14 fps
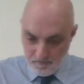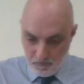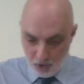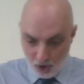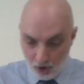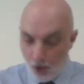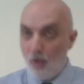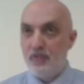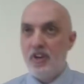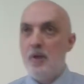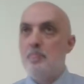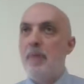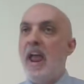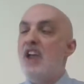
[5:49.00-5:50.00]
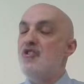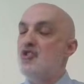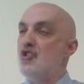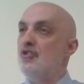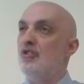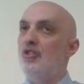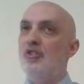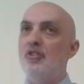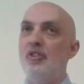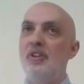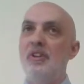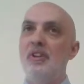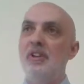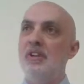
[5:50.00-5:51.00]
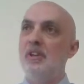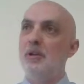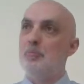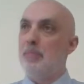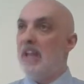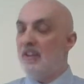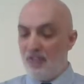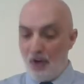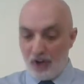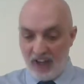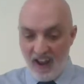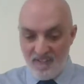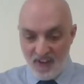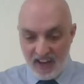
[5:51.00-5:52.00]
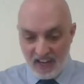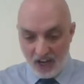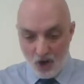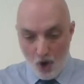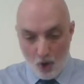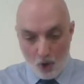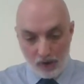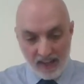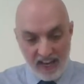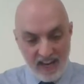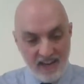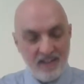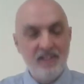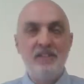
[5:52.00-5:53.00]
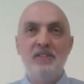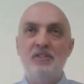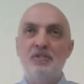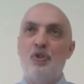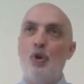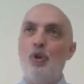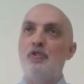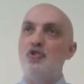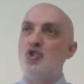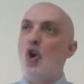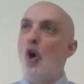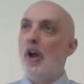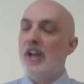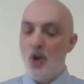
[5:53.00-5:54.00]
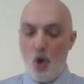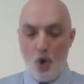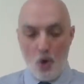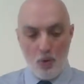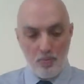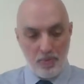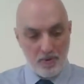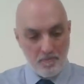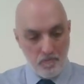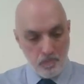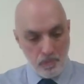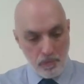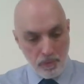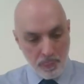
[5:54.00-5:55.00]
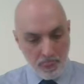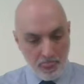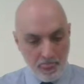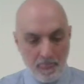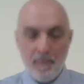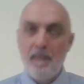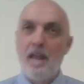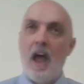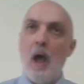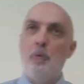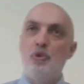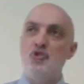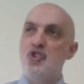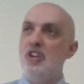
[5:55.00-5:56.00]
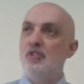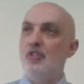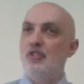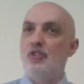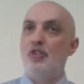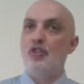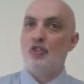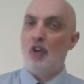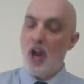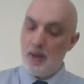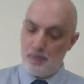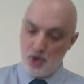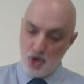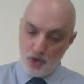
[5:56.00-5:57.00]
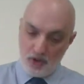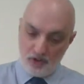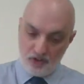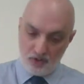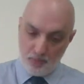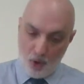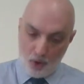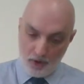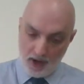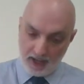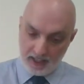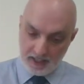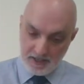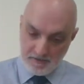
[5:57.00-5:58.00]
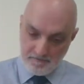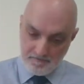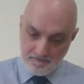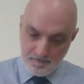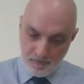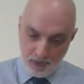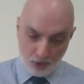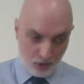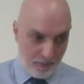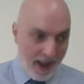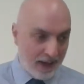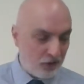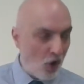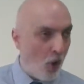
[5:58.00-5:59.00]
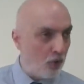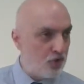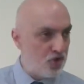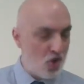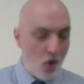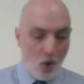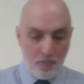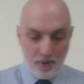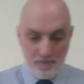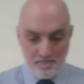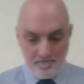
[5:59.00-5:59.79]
clothed in patience, being forgiving and holy, full of joy and hope? How would Jesus describe you this morning? There was a man called Job.